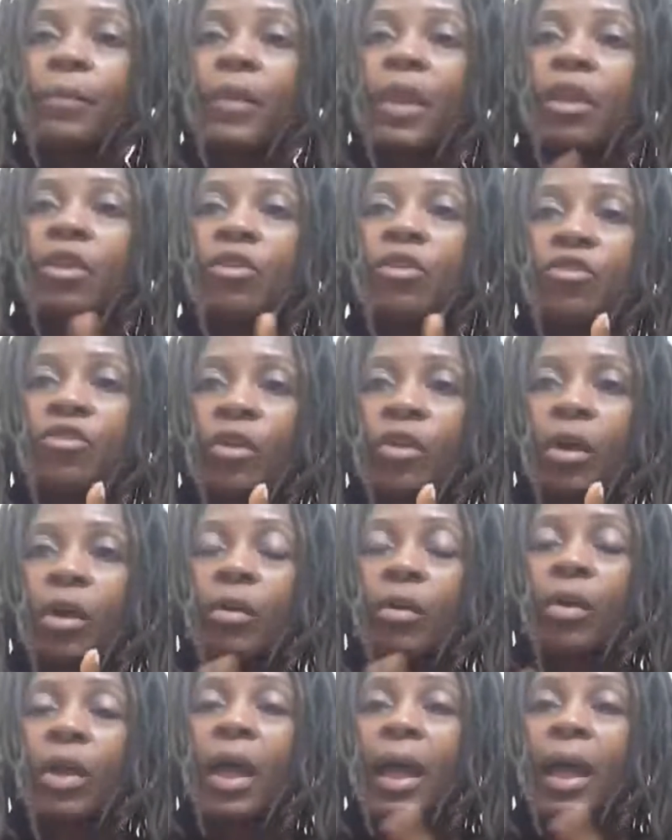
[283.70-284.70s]
So
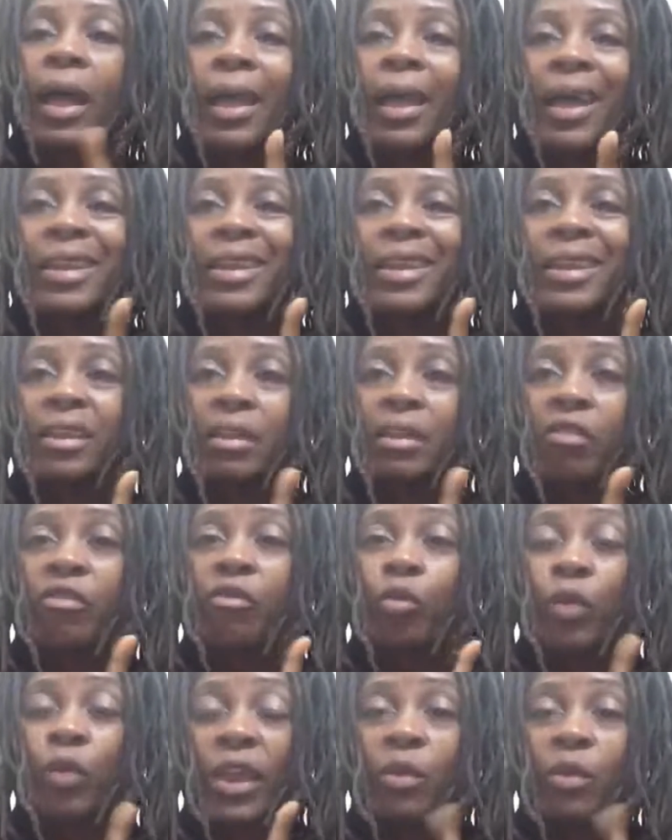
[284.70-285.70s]
I had enough
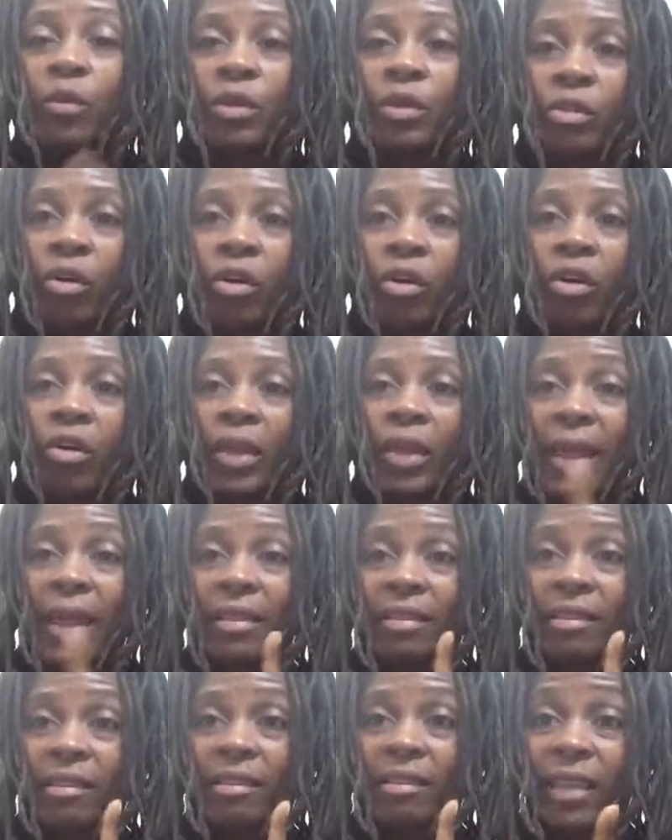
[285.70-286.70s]
wherewithal and
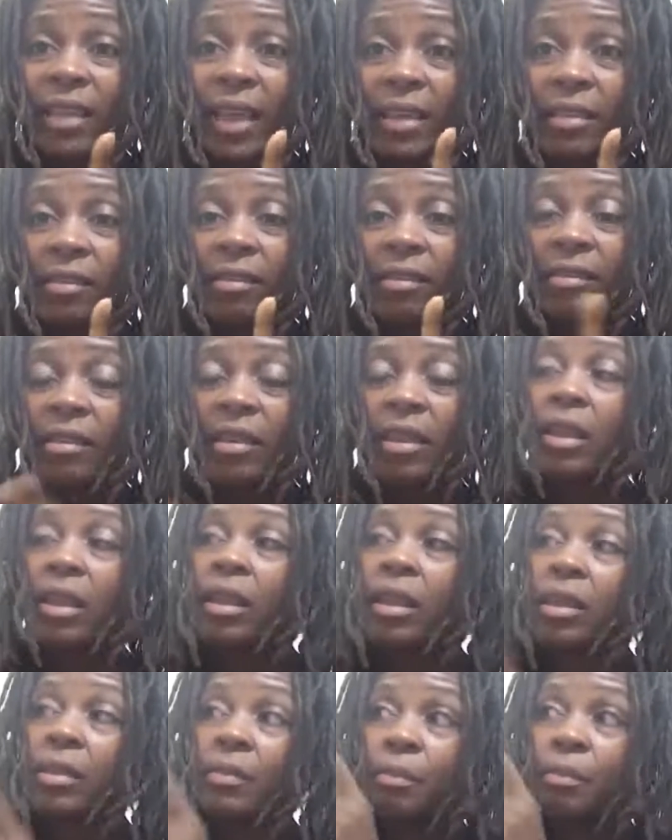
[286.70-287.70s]
sense
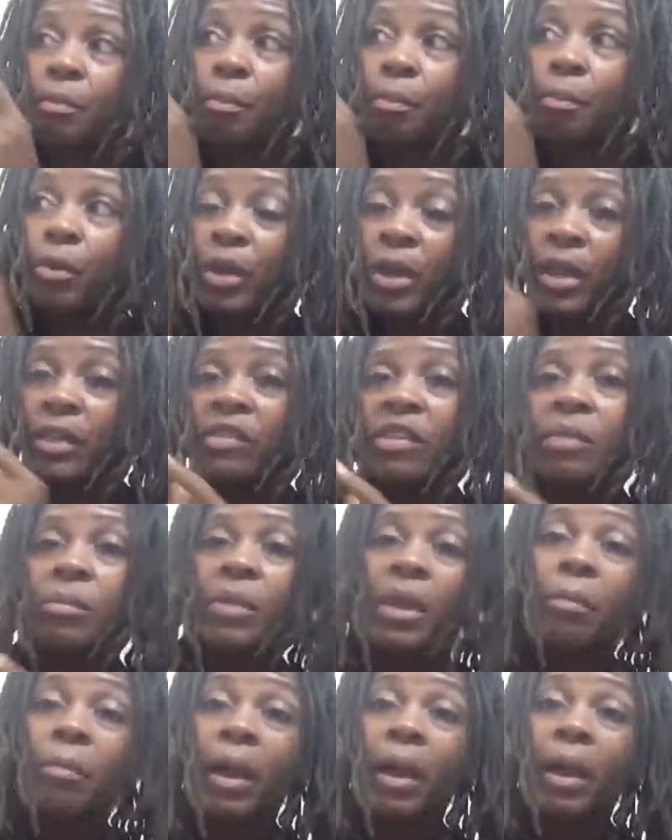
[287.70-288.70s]
put into me by
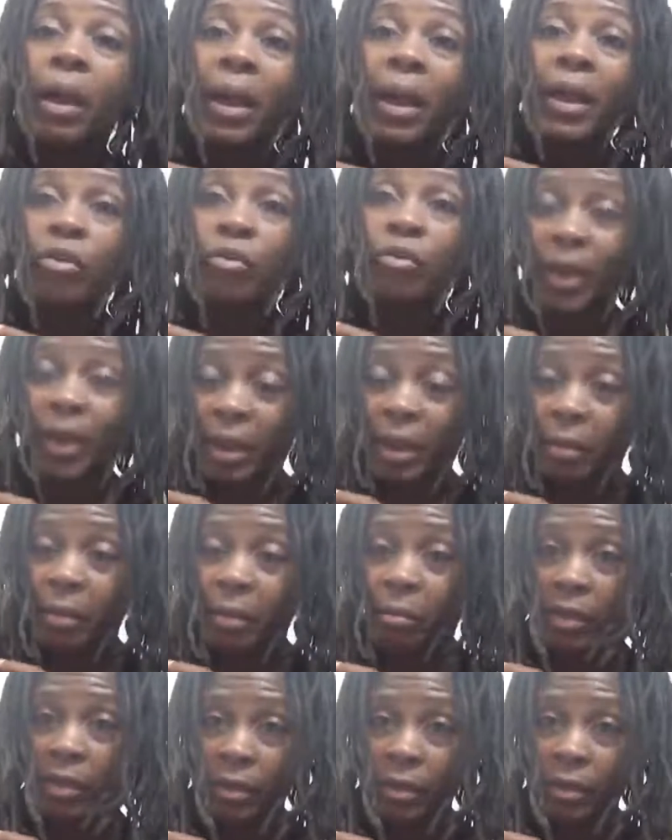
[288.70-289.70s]
my
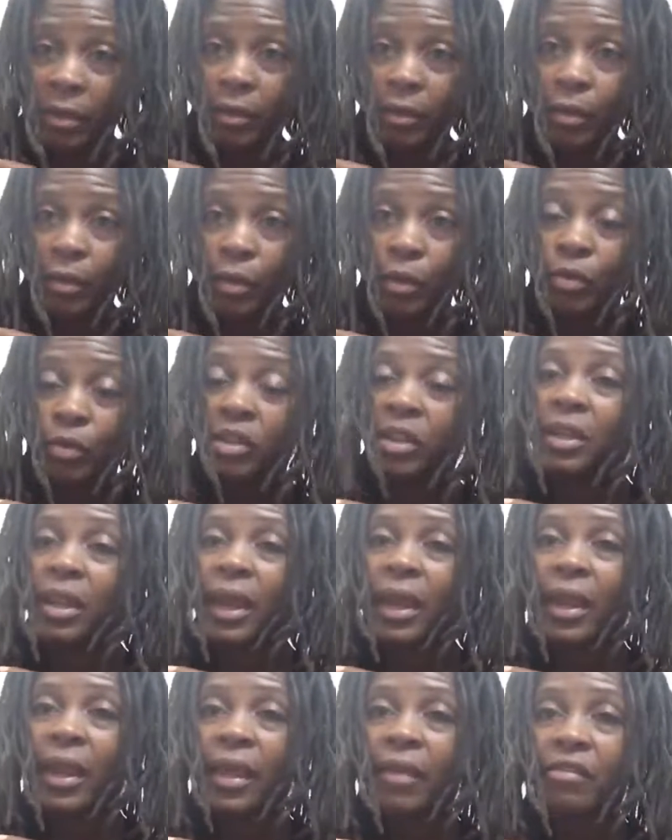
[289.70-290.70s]
grandmother, who did not
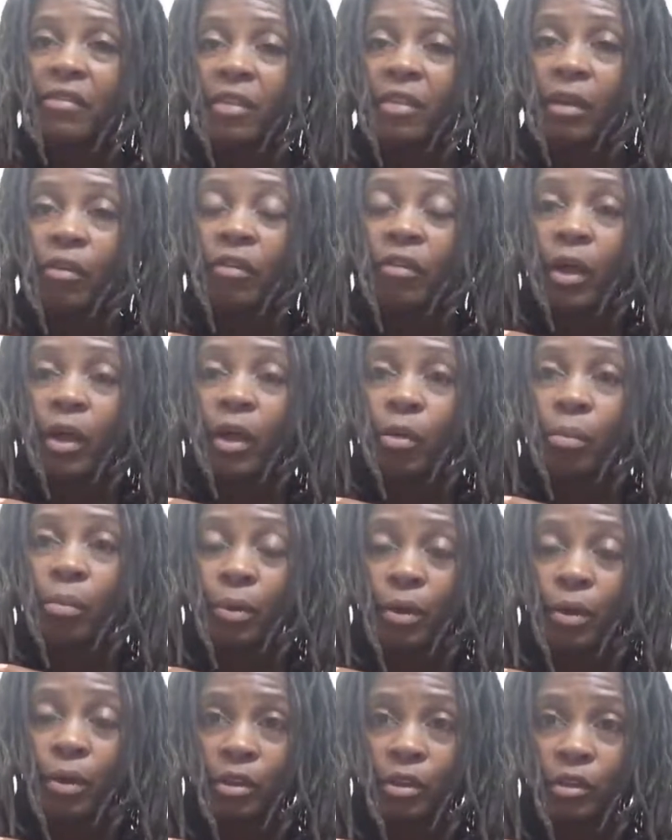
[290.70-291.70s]
have self-help
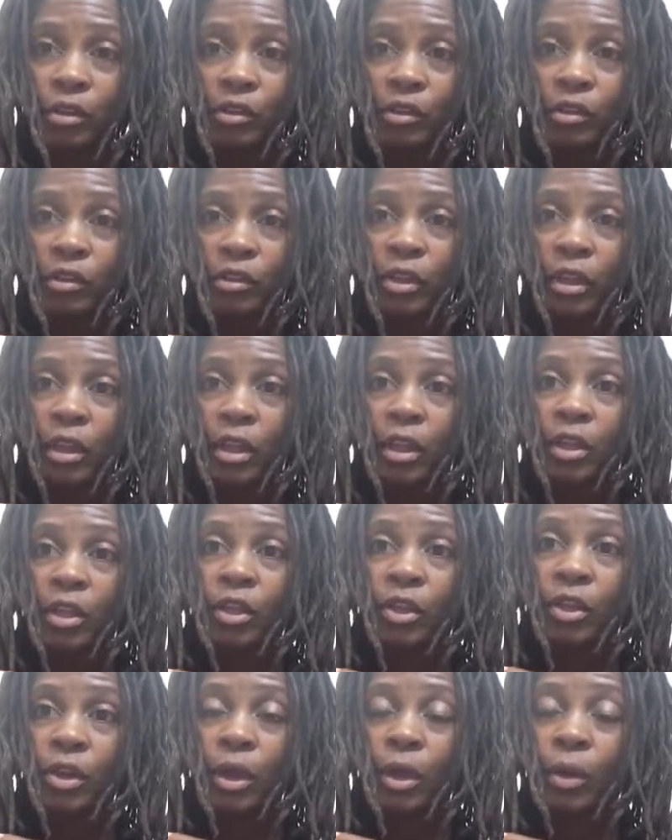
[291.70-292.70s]
books,
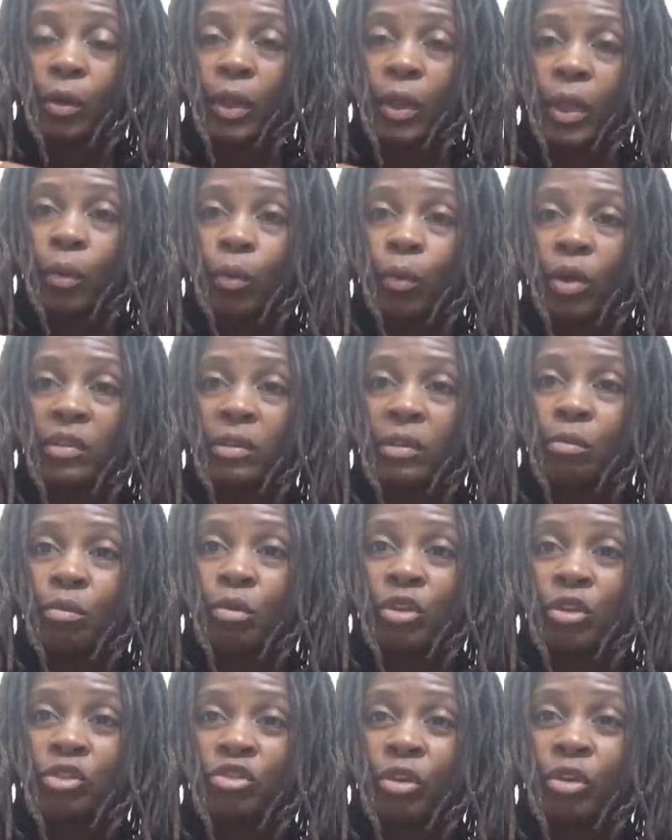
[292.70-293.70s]
and wasn't more
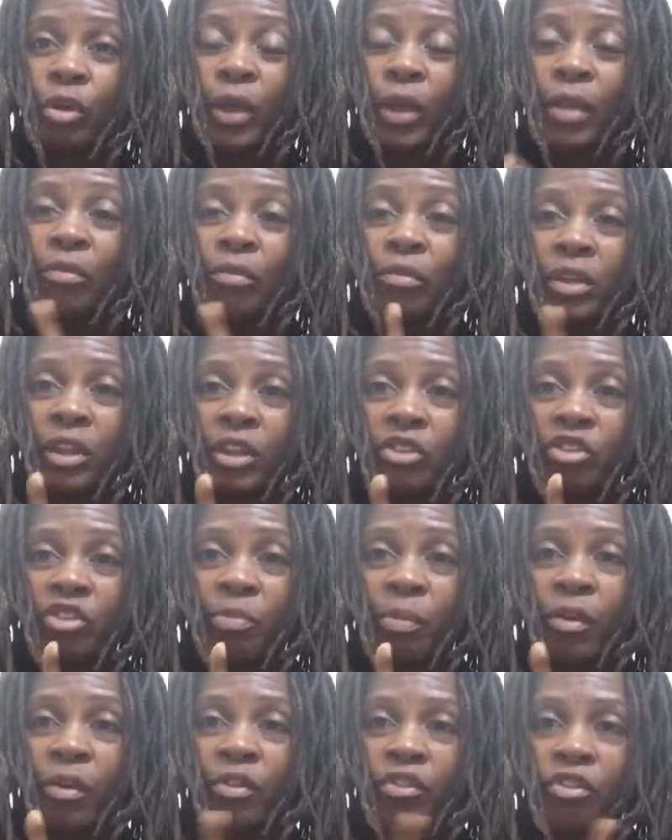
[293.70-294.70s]
so a religious
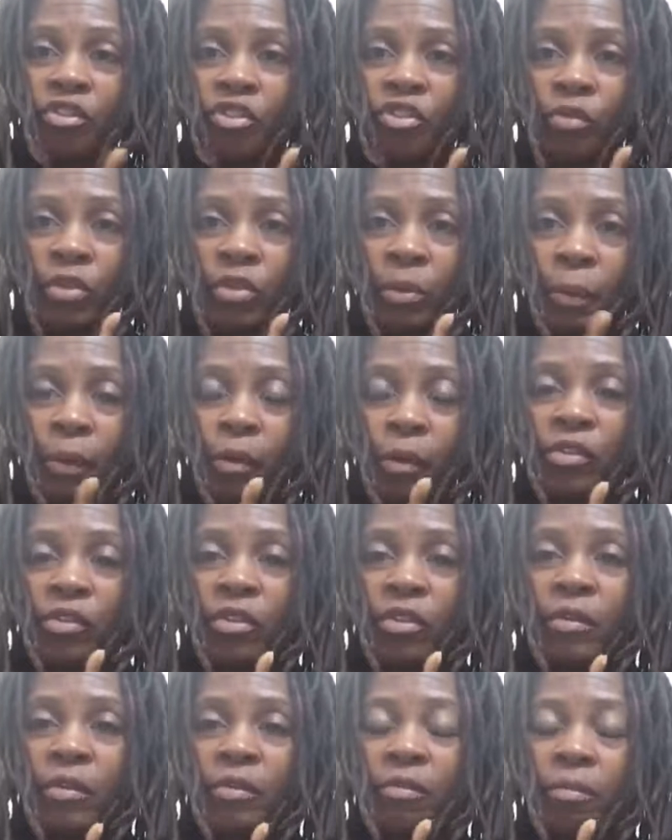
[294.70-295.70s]
person. She was a person of
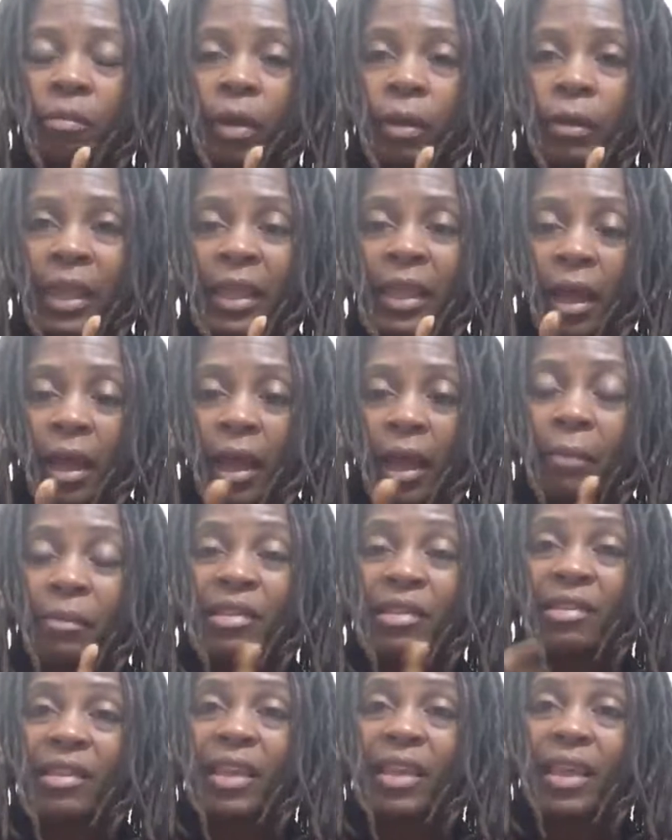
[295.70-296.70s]
common
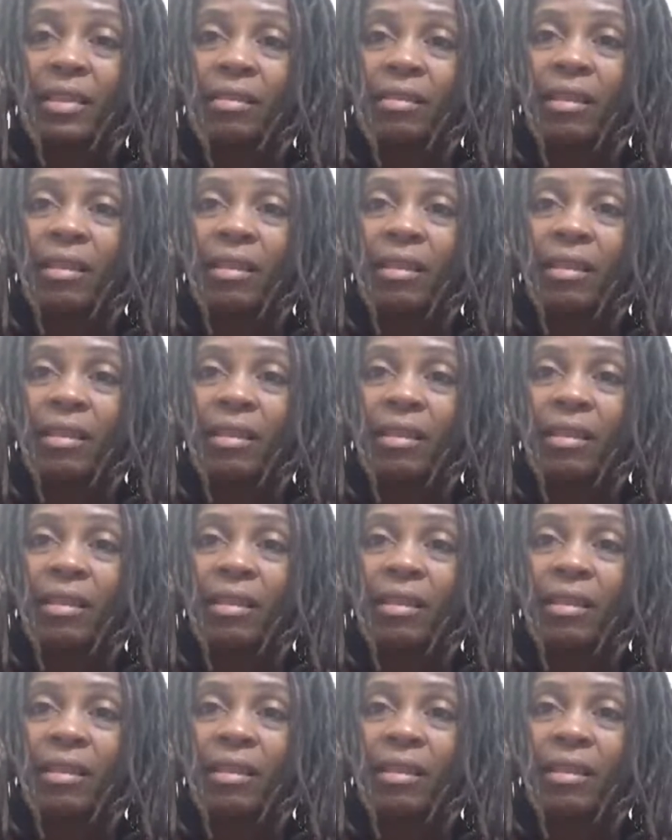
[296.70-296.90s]
sense.